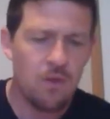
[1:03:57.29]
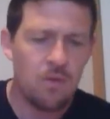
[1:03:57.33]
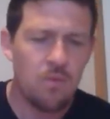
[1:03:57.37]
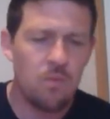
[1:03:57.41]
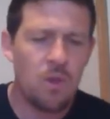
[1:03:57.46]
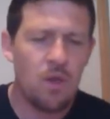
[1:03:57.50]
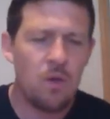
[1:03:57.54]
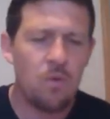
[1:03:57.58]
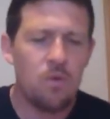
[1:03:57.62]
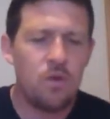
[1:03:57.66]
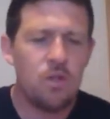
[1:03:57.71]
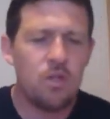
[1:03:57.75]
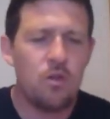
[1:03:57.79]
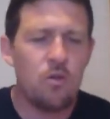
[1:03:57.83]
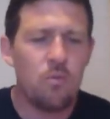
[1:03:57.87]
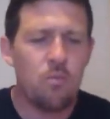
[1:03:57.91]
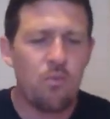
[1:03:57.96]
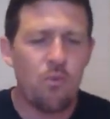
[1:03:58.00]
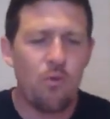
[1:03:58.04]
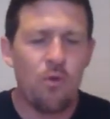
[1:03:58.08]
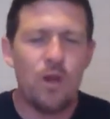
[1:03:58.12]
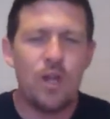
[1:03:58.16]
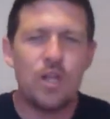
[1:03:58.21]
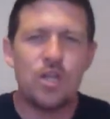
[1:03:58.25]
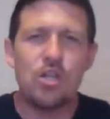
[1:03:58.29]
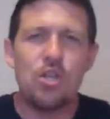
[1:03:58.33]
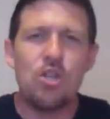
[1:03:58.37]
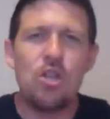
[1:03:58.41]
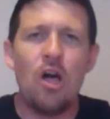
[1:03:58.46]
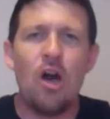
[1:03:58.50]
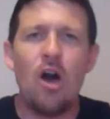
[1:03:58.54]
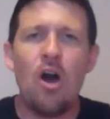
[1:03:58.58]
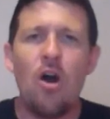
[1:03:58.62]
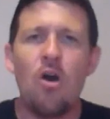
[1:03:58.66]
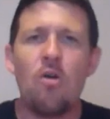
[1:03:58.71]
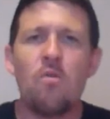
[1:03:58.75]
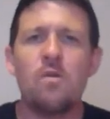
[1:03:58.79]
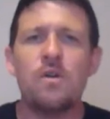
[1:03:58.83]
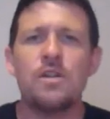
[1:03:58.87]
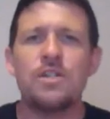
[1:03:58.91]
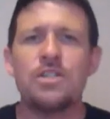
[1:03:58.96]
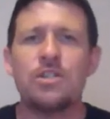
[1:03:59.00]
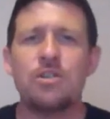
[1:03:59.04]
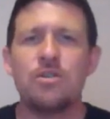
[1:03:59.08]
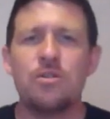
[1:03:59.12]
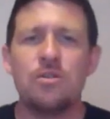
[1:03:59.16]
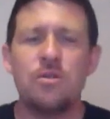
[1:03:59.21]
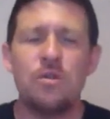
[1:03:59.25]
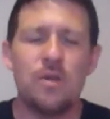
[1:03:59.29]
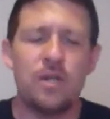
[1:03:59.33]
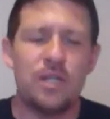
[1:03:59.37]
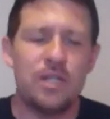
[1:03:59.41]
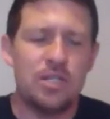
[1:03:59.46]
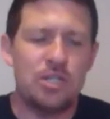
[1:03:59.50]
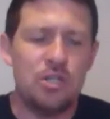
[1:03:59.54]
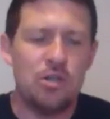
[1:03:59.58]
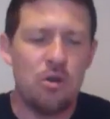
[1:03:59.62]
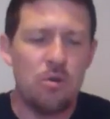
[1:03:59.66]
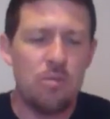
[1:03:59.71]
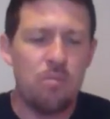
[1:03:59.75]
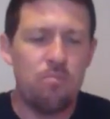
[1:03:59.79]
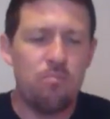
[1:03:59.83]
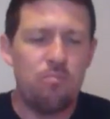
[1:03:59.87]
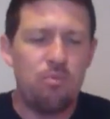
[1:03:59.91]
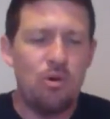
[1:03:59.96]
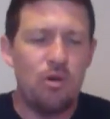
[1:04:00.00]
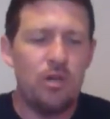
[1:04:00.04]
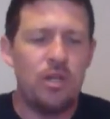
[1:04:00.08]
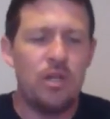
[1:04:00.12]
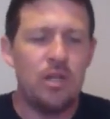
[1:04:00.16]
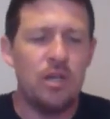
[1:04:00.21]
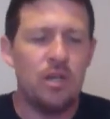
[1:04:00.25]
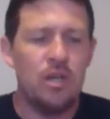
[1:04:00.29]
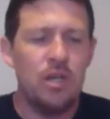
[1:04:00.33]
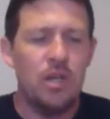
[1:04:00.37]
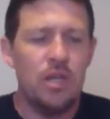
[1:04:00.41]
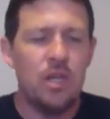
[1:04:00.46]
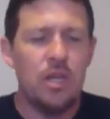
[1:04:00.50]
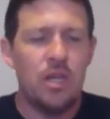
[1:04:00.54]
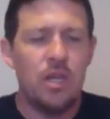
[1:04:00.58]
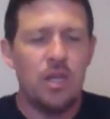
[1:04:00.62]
Man, when you preach law, what you're doing is you're putting